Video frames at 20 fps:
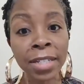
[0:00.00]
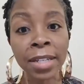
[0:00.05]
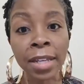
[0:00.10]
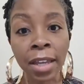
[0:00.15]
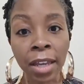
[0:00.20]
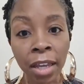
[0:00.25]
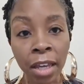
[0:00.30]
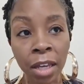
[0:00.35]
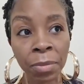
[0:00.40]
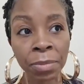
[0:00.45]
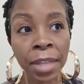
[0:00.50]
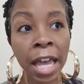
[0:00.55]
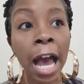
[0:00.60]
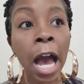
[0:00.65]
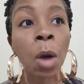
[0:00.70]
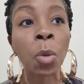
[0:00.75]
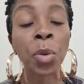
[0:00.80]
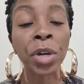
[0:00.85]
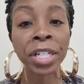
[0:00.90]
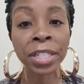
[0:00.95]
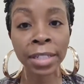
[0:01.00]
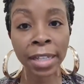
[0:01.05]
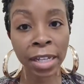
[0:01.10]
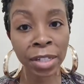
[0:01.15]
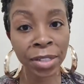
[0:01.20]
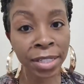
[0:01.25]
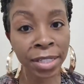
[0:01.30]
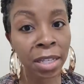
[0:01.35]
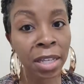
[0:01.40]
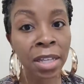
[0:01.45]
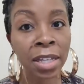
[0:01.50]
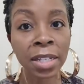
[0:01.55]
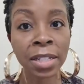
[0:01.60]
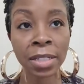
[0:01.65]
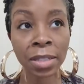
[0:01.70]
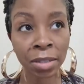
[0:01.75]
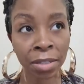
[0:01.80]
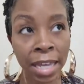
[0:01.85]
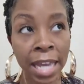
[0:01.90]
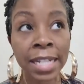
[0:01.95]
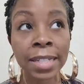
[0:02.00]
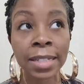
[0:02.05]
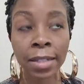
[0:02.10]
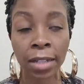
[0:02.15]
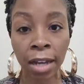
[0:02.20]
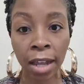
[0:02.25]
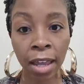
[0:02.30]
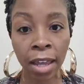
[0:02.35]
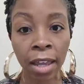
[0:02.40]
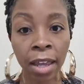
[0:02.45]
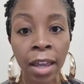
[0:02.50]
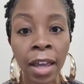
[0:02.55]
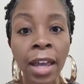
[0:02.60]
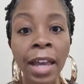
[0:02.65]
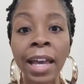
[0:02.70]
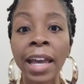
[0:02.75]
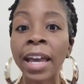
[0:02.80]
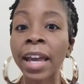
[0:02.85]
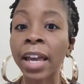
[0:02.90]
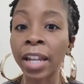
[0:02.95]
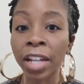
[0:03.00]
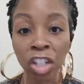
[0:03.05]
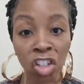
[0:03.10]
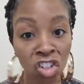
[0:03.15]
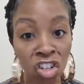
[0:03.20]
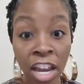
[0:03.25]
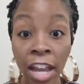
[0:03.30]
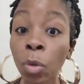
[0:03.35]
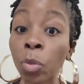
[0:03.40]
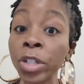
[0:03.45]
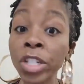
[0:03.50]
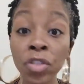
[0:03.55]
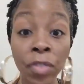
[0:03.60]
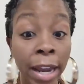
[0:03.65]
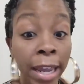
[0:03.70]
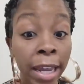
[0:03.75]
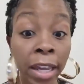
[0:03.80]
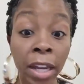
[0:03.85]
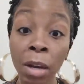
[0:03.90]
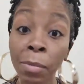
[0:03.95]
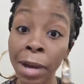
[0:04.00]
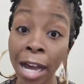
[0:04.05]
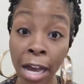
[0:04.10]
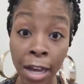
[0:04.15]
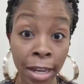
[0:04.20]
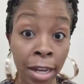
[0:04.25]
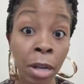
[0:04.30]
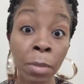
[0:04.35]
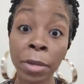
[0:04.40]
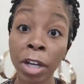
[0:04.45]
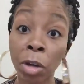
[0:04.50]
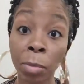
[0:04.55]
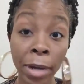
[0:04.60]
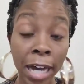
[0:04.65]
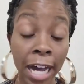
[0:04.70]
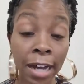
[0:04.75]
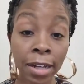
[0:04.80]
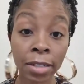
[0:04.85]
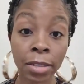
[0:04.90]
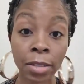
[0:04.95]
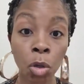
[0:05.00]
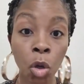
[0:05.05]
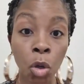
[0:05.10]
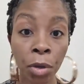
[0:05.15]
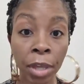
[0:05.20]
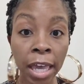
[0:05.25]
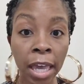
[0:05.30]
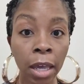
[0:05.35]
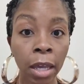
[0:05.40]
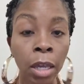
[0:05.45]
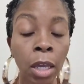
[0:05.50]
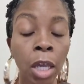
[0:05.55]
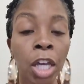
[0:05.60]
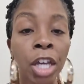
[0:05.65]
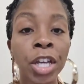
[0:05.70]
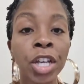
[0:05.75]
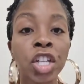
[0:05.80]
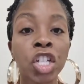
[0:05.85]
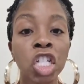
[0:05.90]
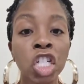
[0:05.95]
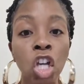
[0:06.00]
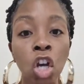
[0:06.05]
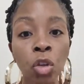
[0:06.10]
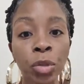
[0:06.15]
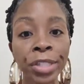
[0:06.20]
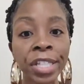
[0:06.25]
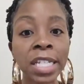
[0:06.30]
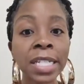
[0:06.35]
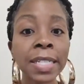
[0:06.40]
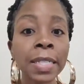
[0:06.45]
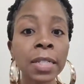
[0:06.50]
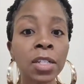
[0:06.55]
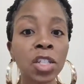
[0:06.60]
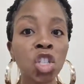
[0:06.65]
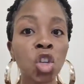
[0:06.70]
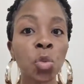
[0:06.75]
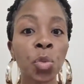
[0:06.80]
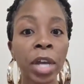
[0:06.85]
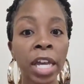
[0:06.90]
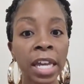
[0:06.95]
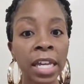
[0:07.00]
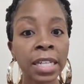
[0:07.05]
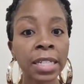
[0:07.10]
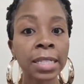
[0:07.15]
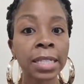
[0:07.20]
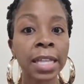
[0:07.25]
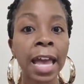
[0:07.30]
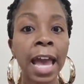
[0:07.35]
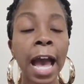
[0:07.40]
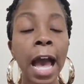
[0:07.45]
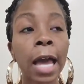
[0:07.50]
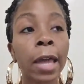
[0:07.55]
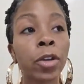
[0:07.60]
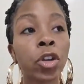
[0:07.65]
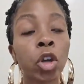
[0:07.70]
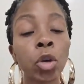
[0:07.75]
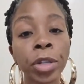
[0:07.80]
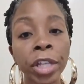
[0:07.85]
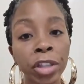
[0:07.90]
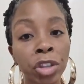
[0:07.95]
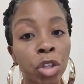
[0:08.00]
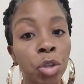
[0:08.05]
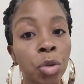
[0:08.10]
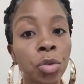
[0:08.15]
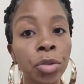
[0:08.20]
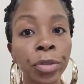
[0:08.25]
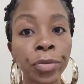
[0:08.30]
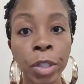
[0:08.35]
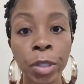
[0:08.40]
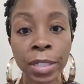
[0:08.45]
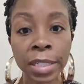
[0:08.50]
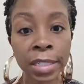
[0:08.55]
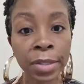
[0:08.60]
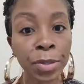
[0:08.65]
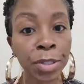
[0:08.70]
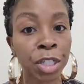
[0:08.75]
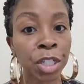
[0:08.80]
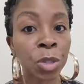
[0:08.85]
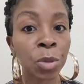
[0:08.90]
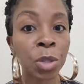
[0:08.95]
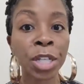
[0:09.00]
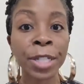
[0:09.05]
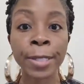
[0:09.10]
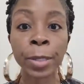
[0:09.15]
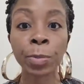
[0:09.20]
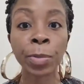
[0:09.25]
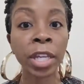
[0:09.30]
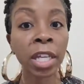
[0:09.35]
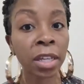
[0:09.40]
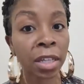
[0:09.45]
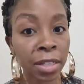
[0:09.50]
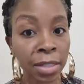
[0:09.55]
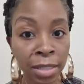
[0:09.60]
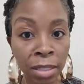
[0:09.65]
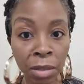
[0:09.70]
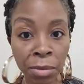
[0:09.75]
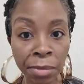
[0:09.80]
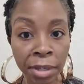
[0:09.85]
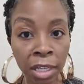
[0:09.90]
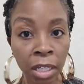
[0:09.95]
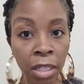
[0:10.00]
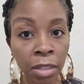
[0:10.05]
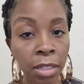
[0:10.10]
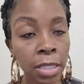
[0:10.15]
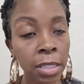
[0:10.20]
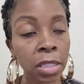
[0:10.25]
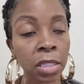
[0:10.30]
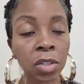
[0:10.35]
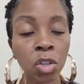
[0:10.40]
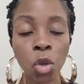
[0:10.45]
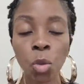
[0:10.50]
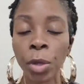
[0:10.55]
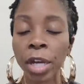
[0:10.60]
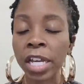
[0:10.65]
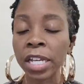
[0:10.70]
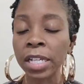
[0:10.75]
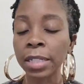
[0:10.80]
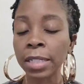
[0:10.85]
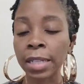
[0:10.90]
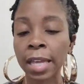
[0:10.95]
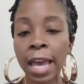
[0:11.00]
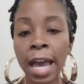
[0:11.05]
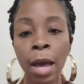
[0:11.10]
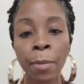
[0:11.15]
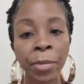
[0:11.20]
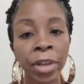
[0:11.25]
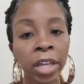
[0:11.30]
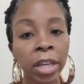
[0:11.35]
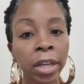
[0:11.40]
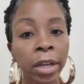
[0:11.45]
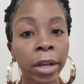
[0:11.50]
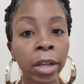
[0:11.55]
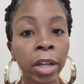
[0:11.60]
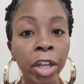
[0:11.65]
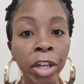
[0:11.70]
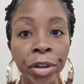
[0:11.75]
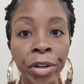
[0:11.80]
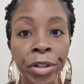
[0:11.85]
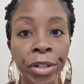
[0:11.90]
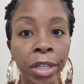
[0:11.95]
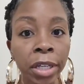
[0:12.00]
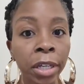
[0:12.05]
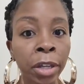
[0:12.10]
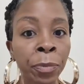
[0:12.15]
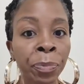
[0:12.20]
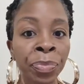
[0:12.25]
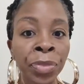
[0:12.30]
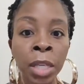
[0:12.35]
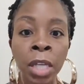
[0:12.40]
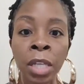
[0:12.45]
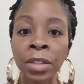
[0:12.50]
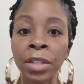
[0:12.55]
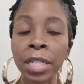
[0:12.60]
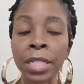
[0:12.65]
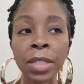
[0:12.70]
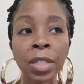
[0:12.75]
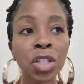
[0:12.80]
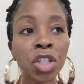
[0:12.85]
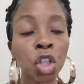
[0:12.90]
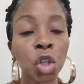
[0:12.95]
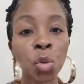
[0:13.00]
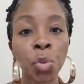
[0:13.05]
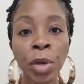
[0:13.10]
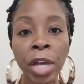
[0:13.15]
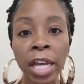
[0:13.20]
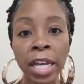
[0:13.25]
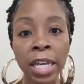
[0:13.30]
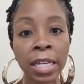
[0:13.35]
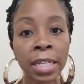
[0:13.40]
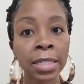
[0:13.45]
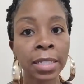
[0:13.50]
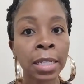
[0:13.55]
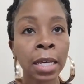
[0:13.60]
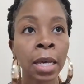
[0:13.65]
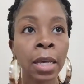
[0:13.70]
then. I went downstairs yesterday and the check was right in a box, in a mailbox. Okay. So this is the ways that I know that the universe is, is speaking to me. This is the ways that I'm getting clarity. This is the ways